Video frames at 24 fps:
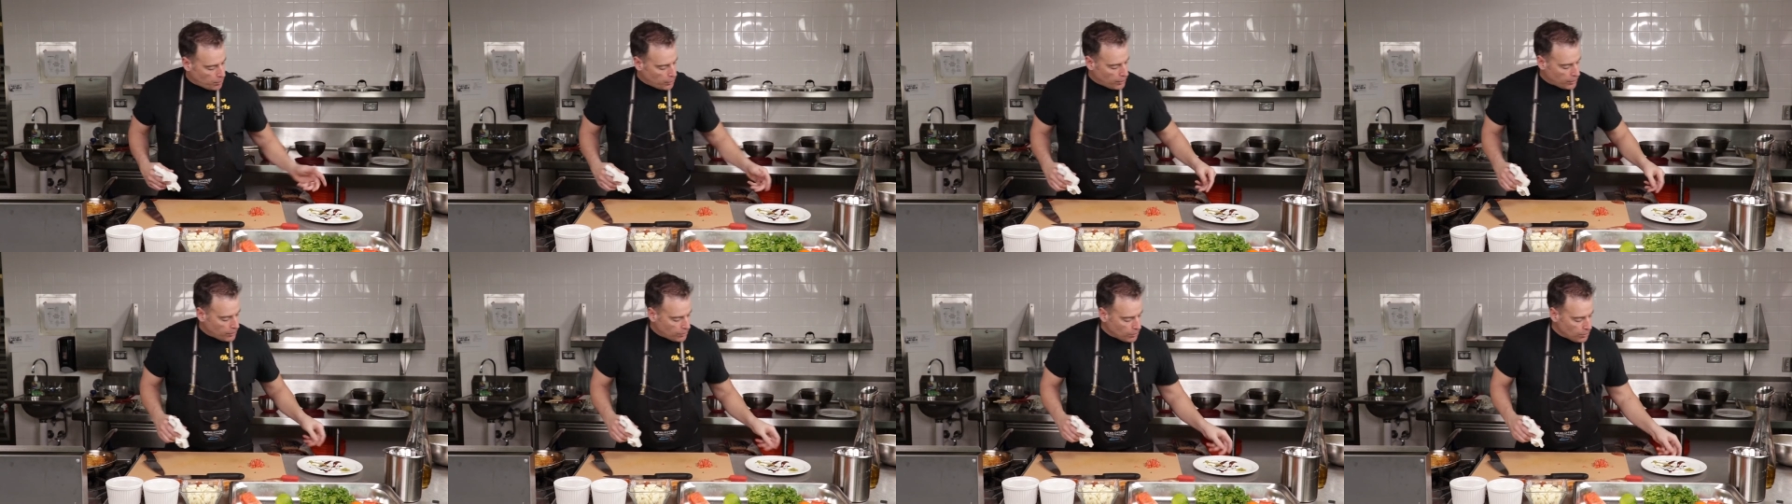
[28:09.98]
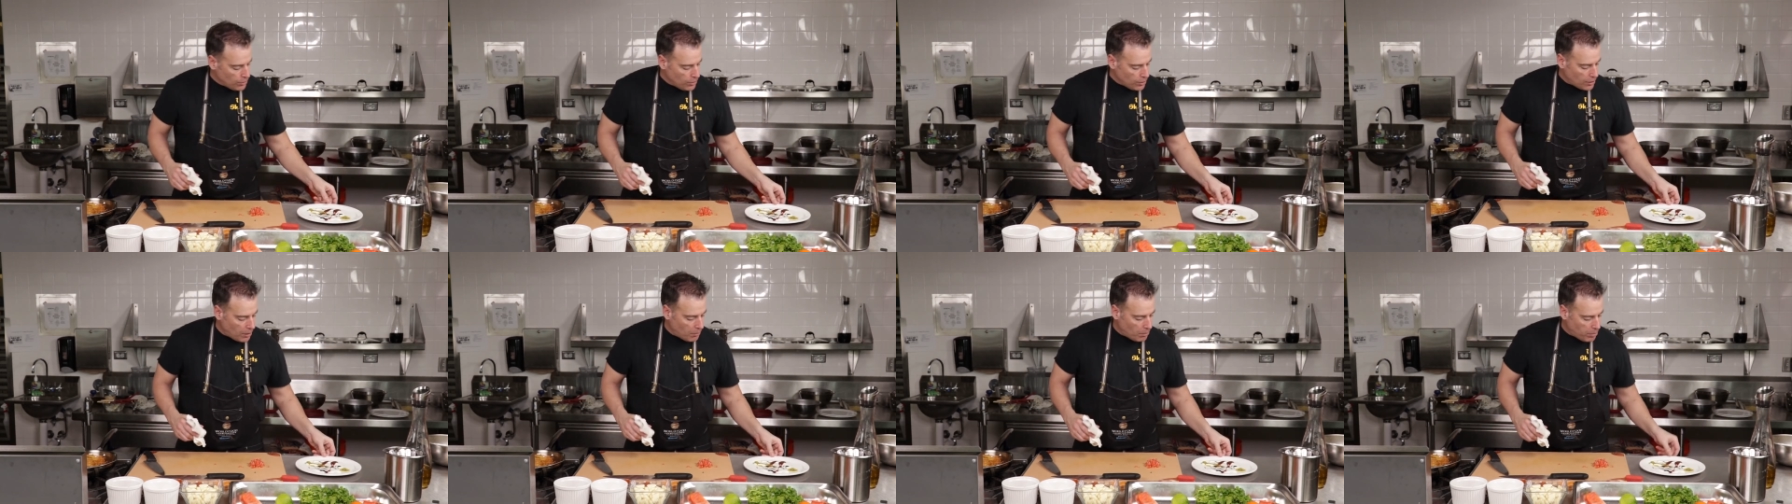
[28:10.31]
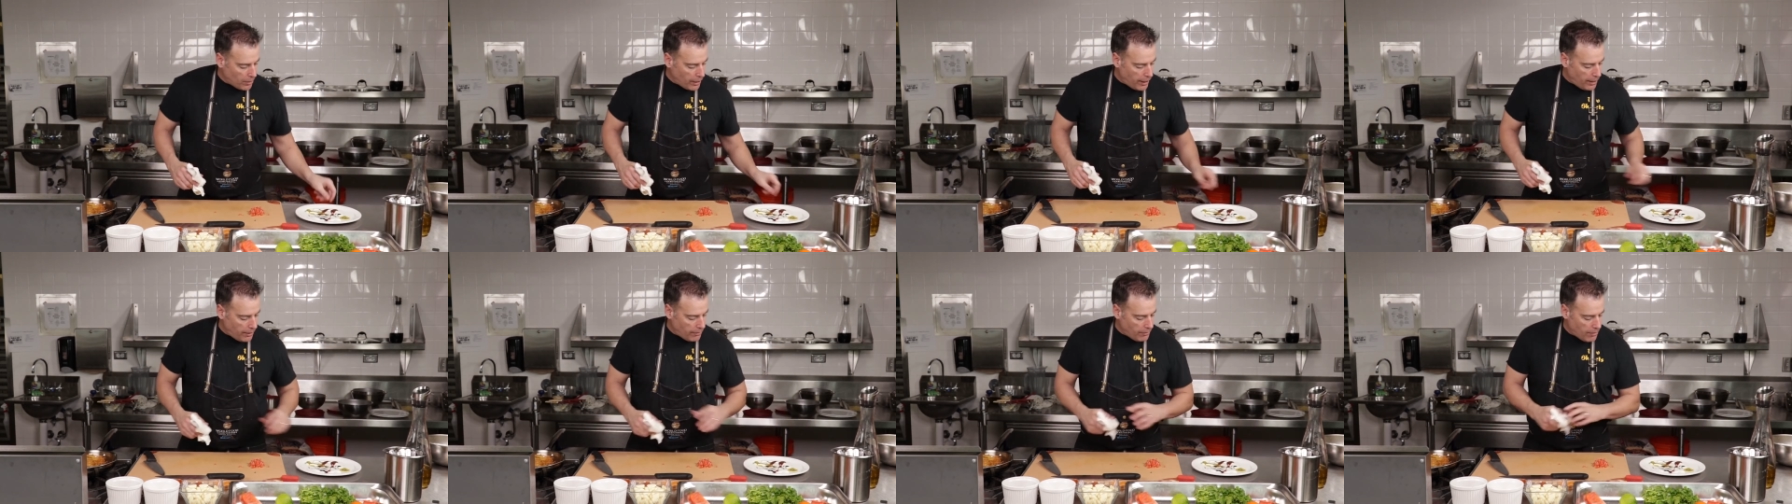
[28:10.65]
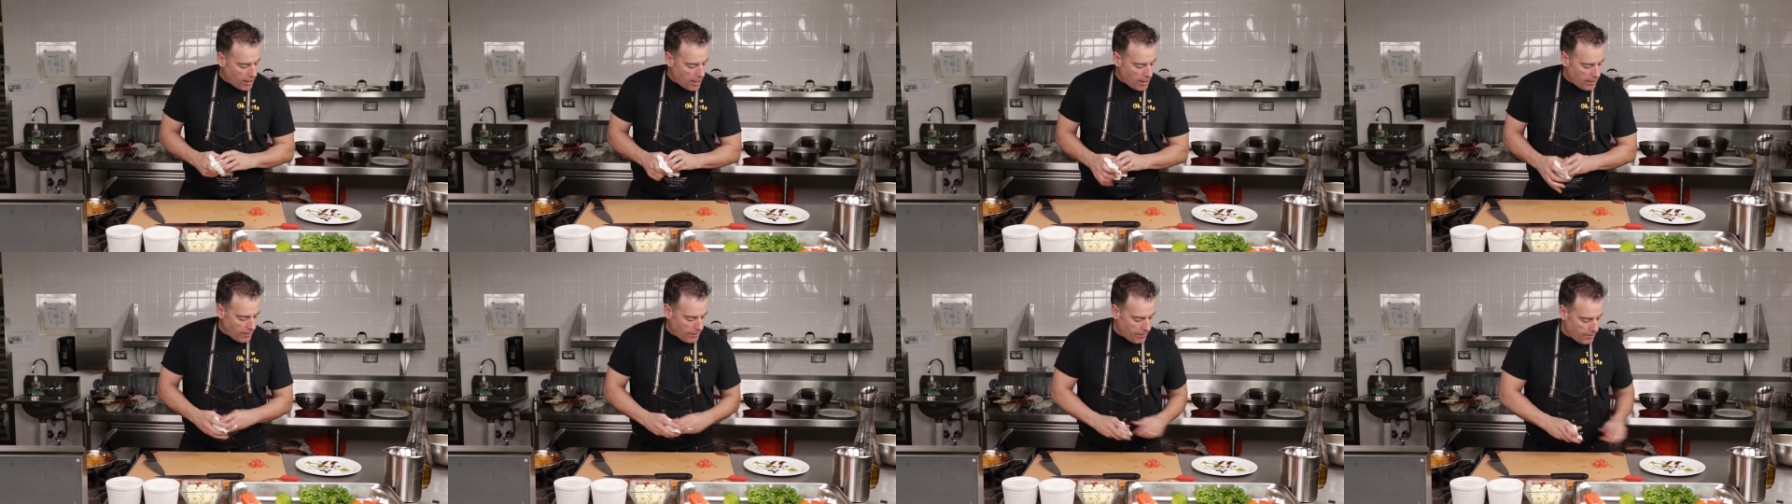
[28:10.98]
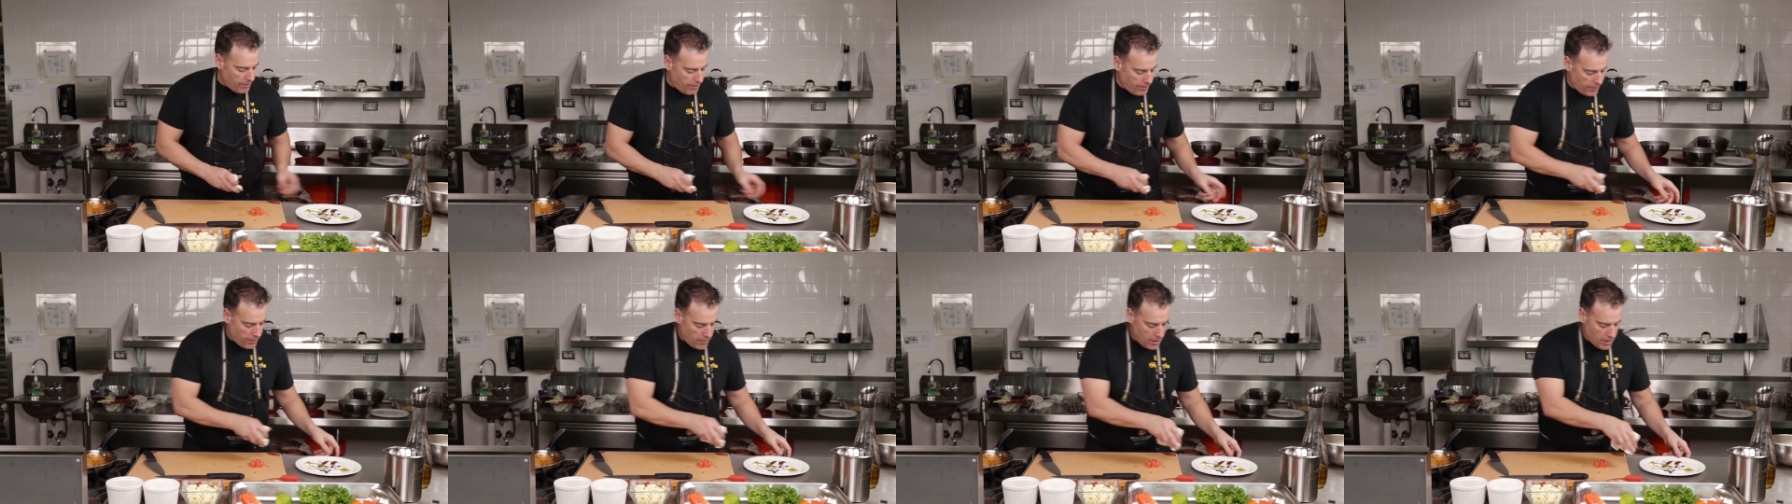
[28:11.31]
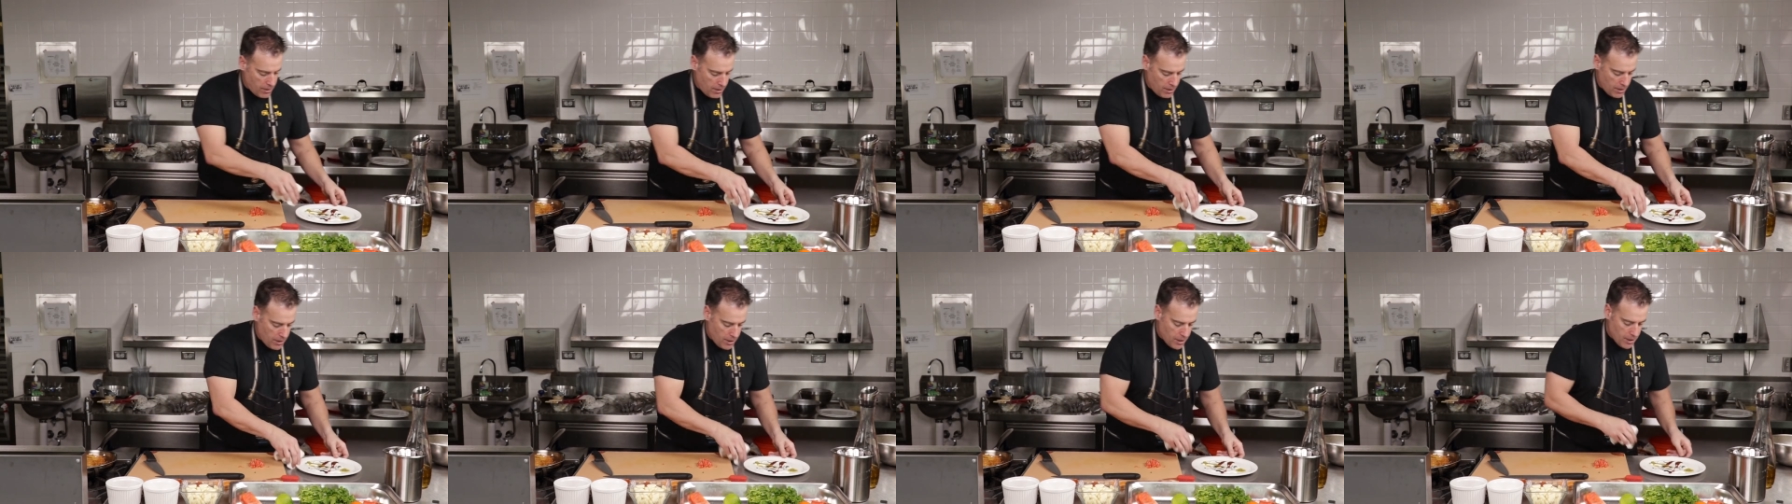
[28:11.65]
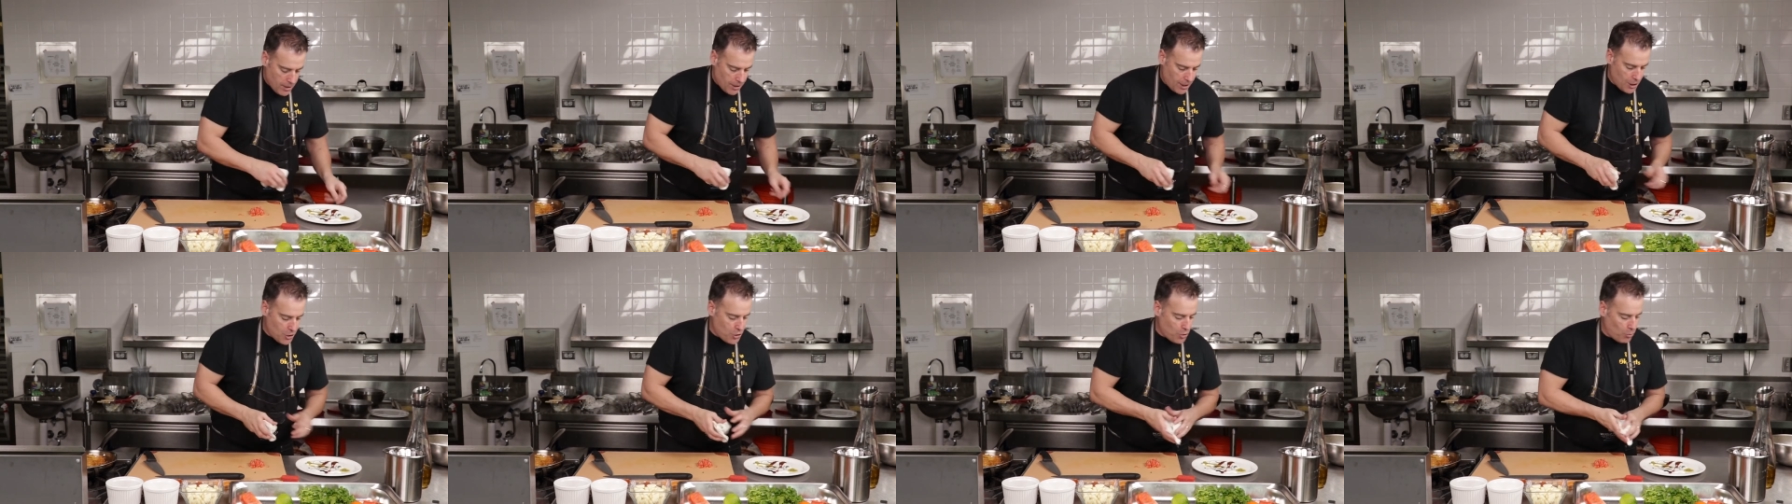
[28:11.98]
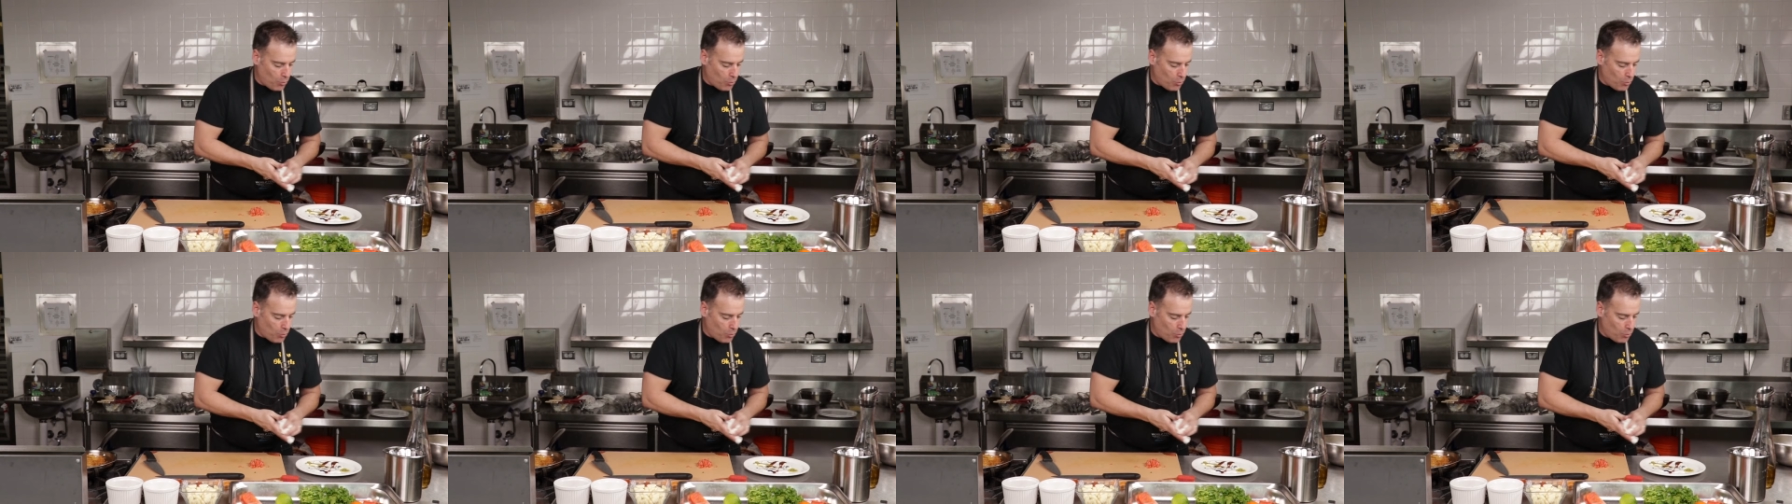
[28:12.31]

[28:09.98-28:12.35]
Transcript: pretty cool looking plate, right? Because